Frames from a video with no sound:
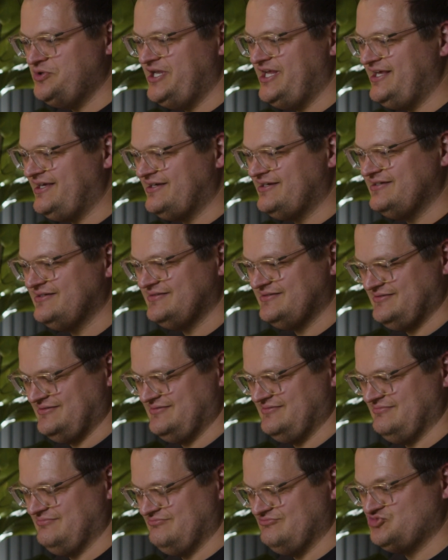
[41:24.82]

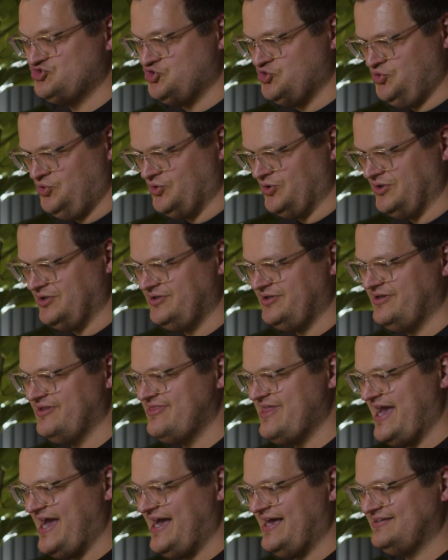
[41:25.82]
unique
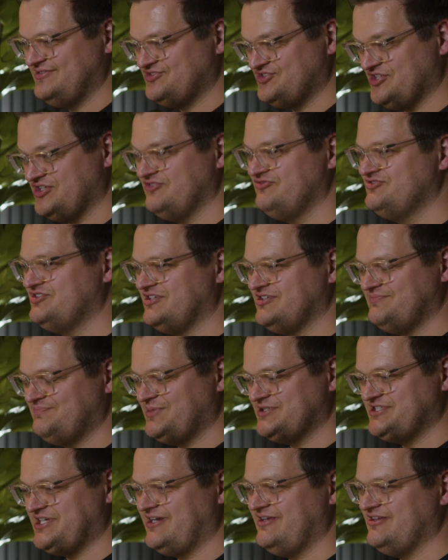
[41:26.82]
tool that serves
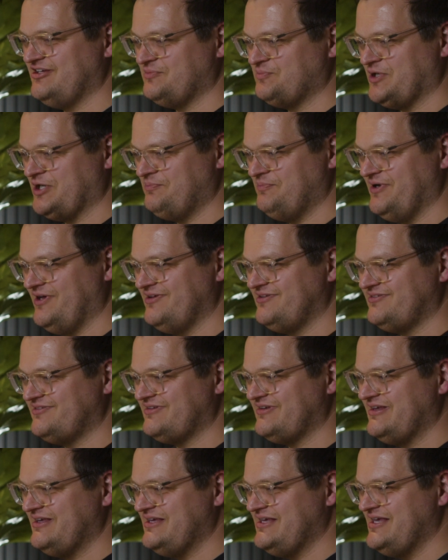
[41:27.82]
a particular
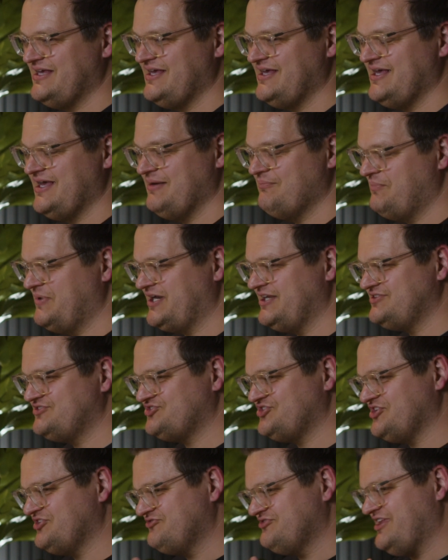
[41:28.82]
purpose,
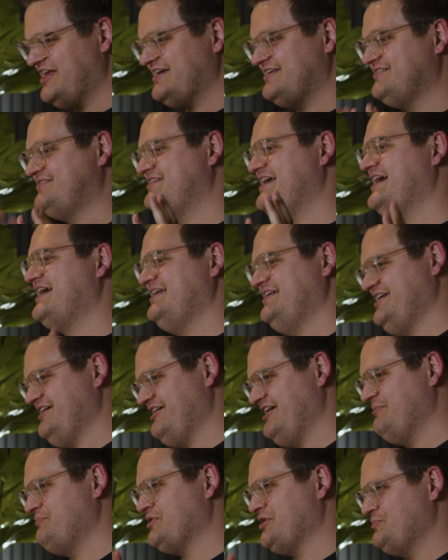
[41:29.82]
but it serves like
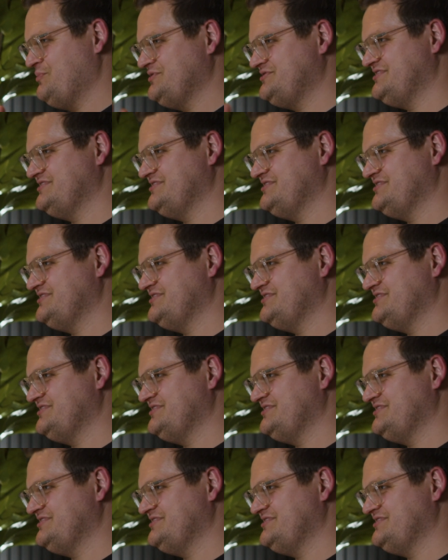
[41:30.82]
secondary